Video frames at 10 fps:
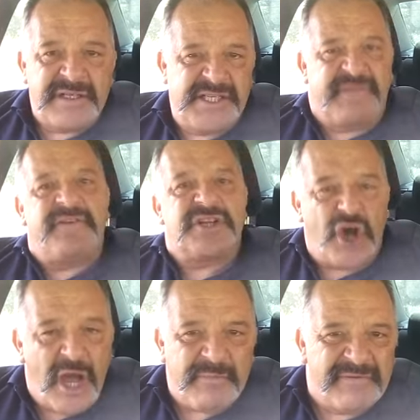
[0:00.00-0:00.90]
different
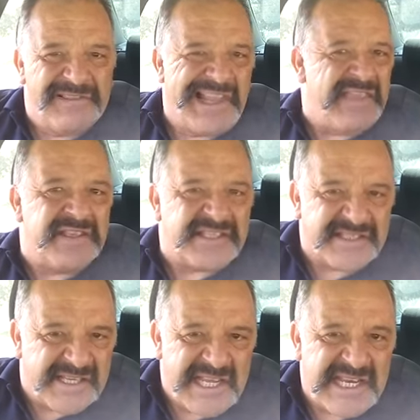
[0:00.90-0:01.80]
type of leather
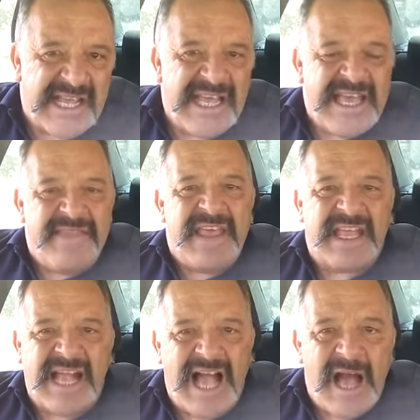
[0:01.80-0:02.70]
seat in
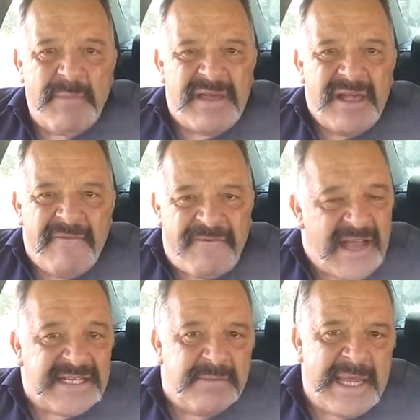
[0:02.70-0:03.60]
their car, but
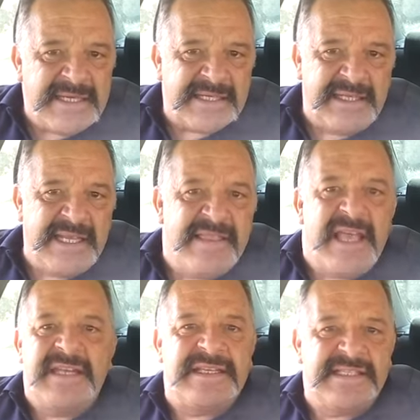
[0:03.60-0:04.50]
fundamentally
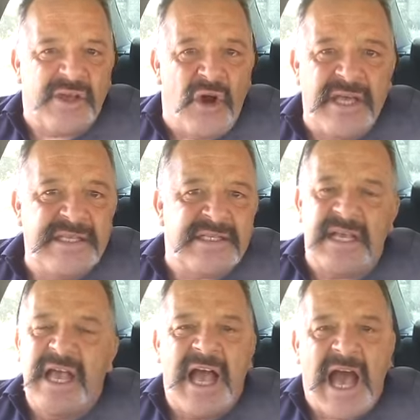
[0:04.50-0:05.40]
their
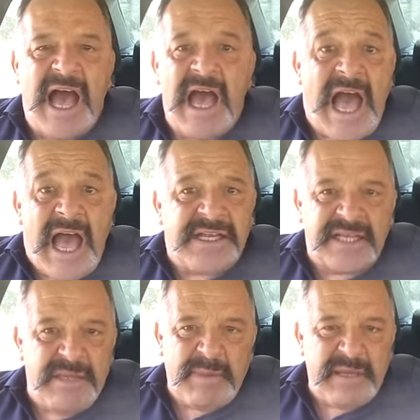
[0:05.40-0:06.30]
designs
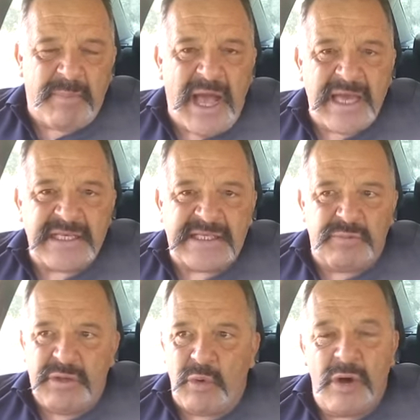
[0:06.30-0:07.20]
aren't keeping
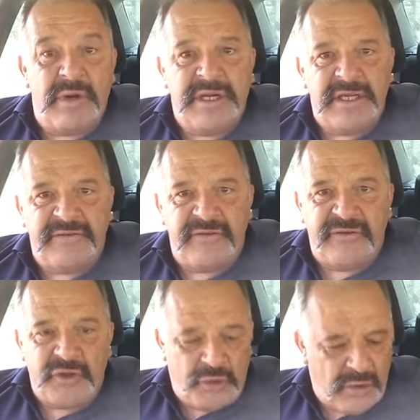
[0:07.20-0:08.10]
pace with what we need to
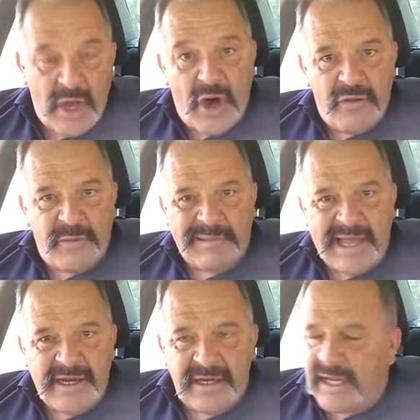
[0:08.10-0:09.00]
do on the planet,